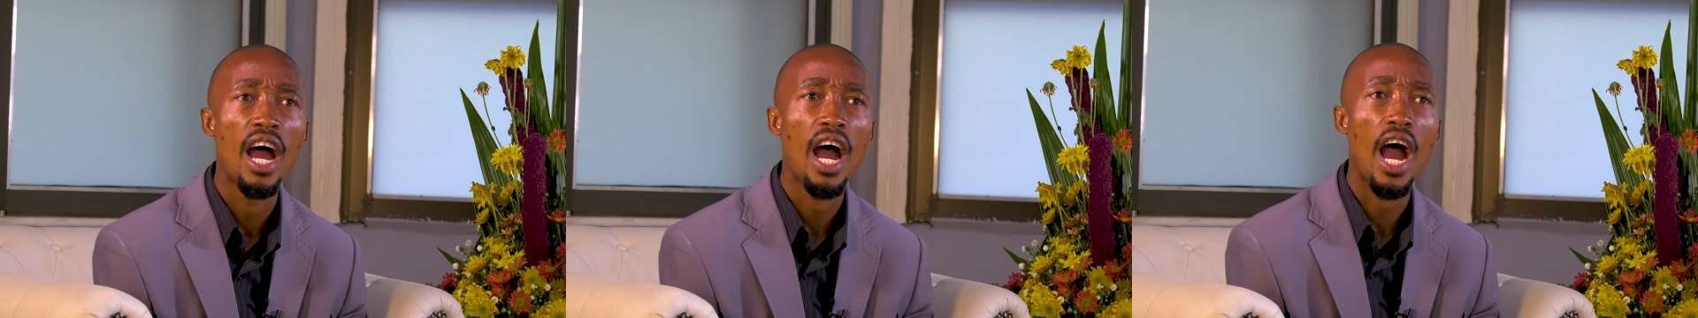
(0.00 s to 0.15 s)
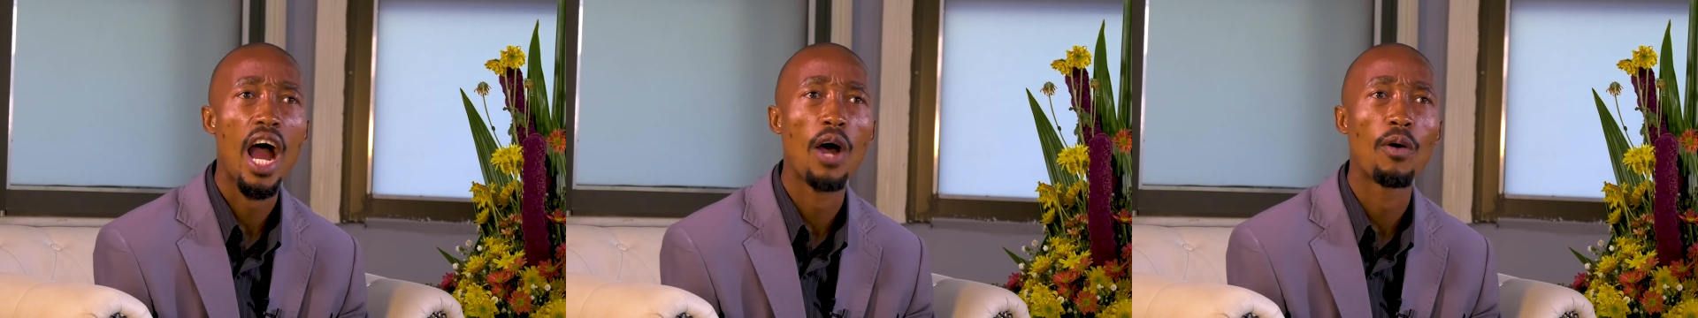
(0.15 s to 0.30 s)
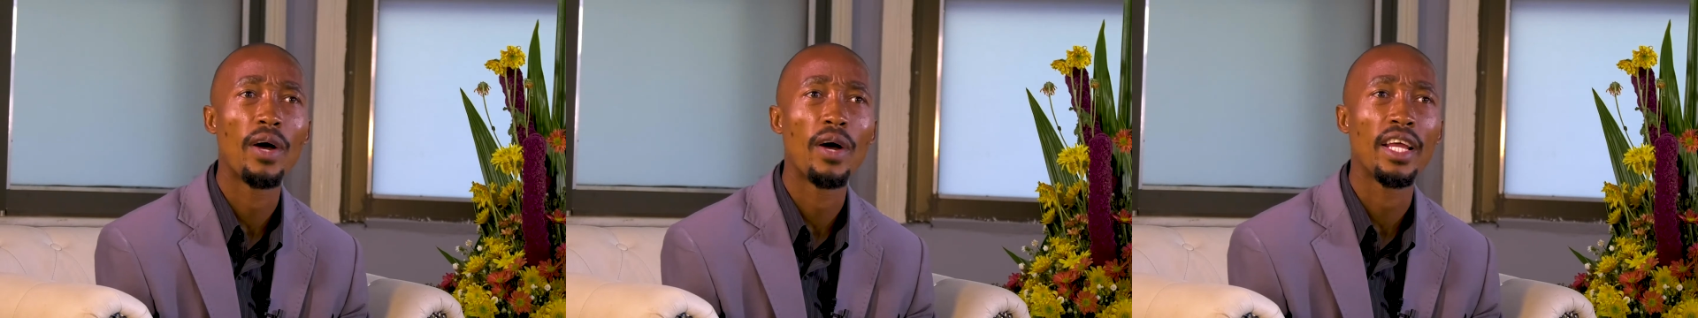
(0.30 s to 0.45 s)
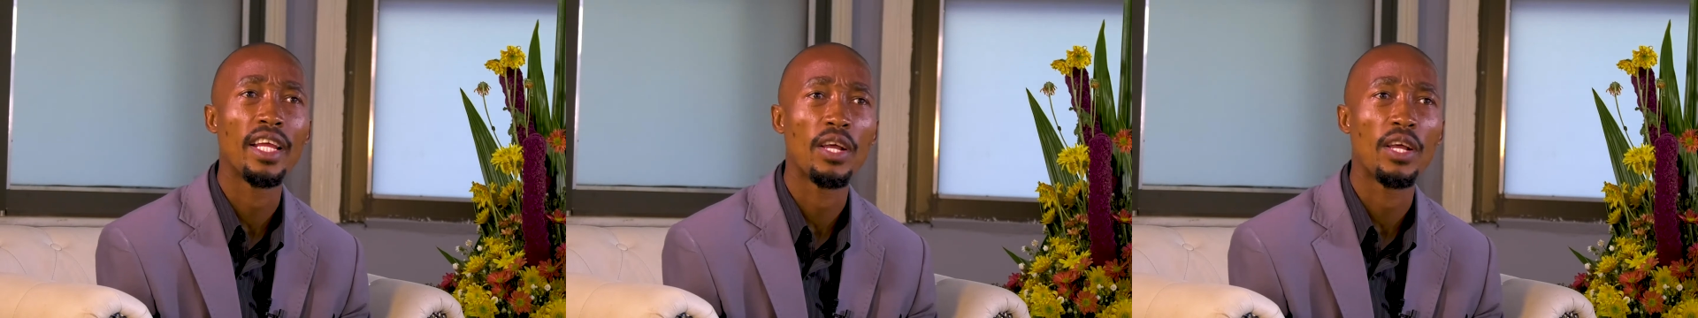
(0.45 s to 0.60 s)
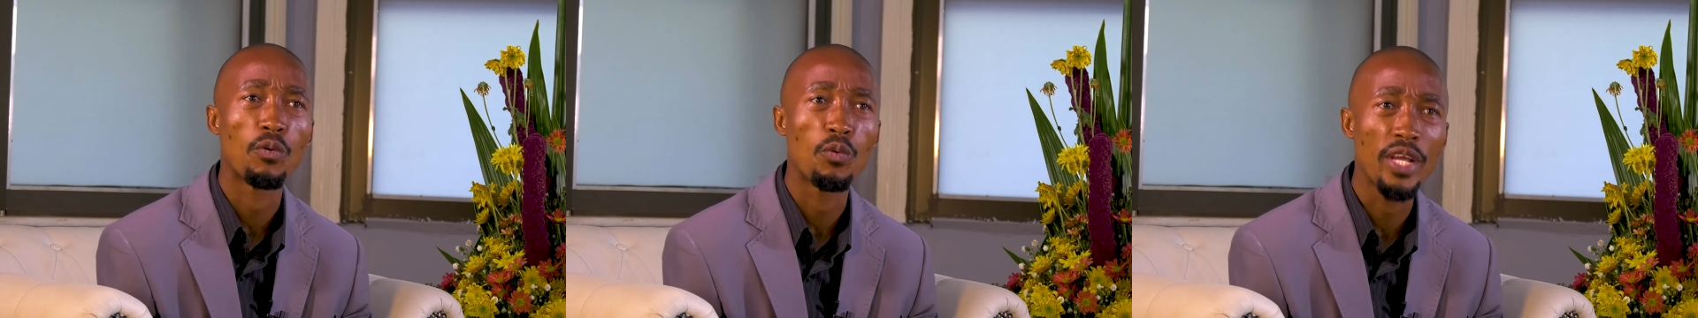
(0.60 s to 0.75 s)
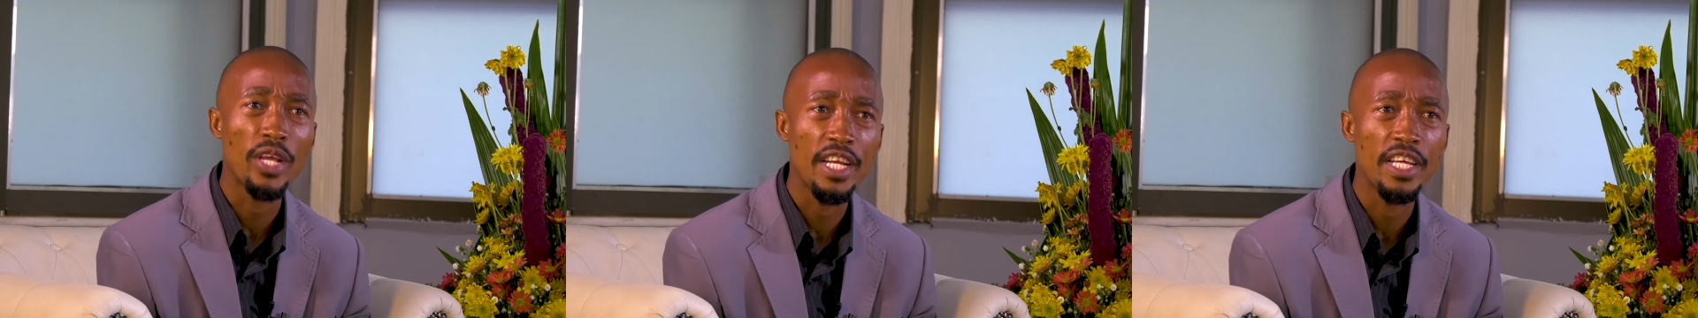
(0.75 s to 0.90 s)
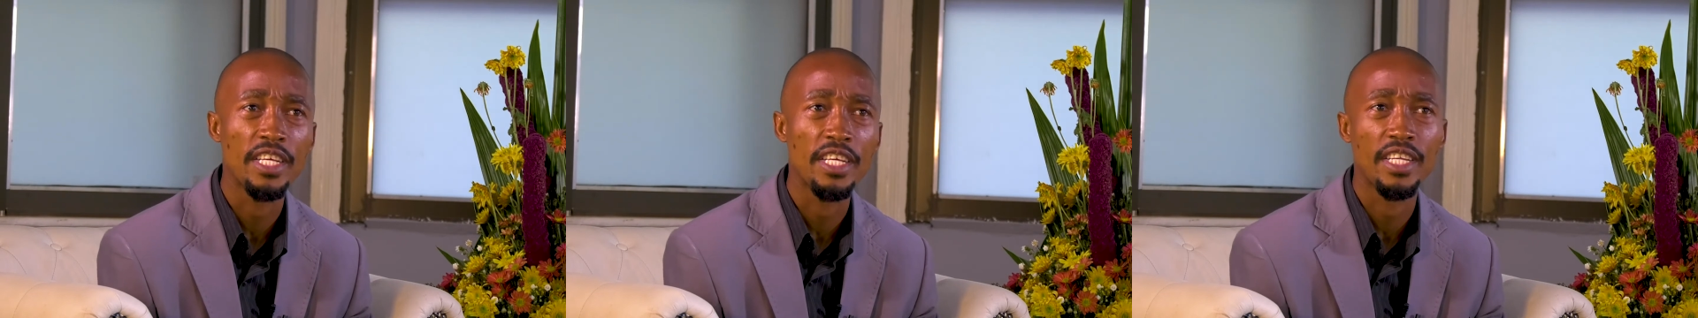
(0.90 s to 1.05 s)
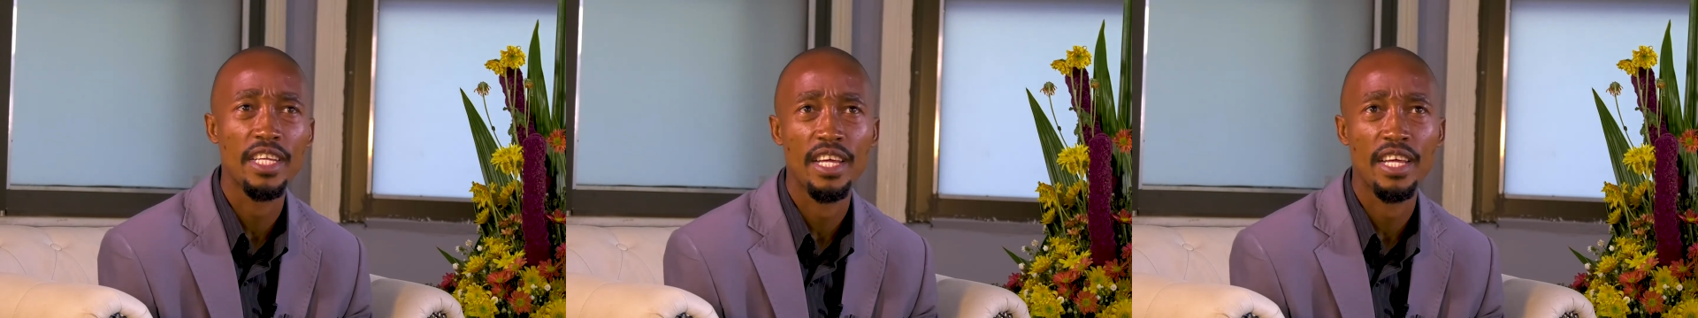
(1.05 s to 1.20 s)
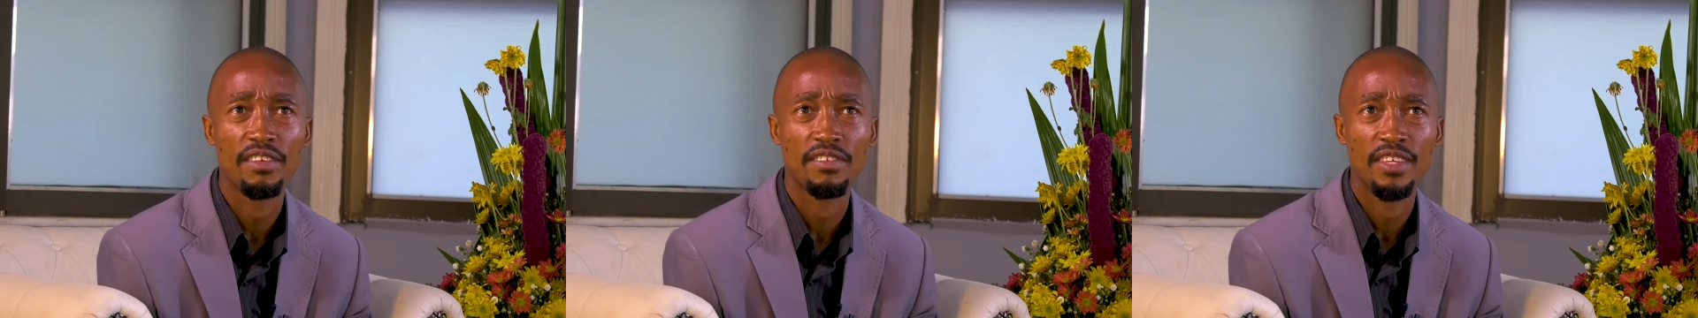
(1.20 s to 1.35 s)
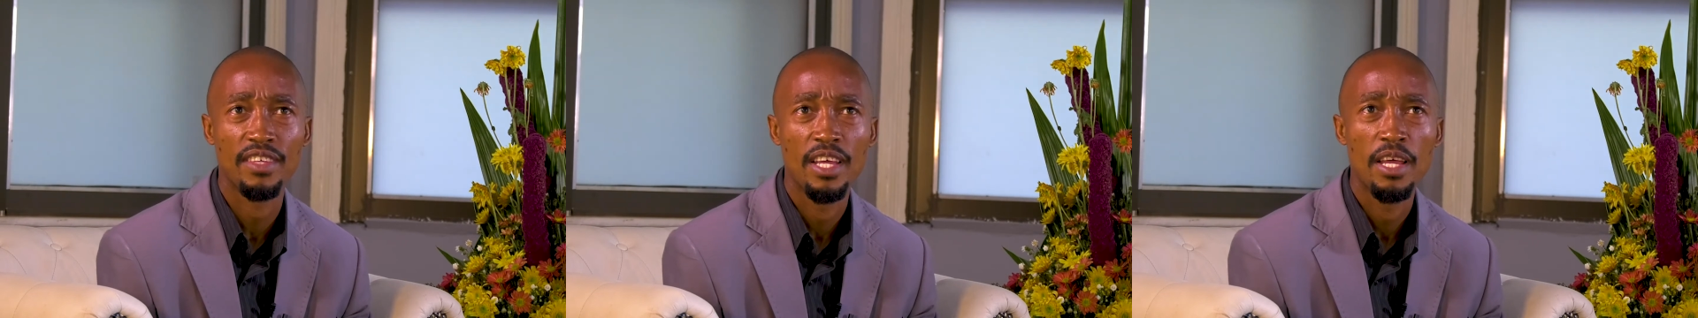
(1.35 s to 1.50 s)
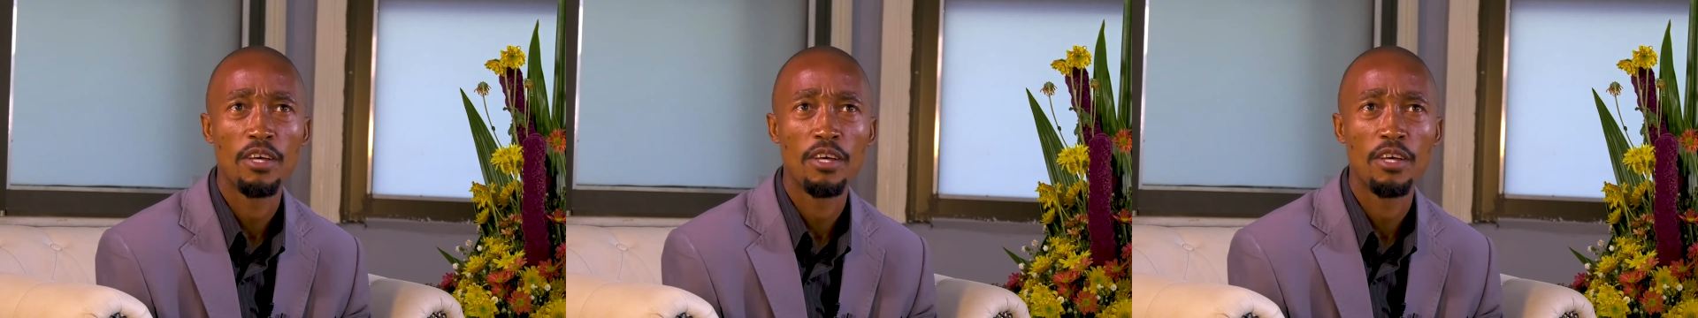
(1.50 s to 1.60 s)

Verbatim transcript: our willingness.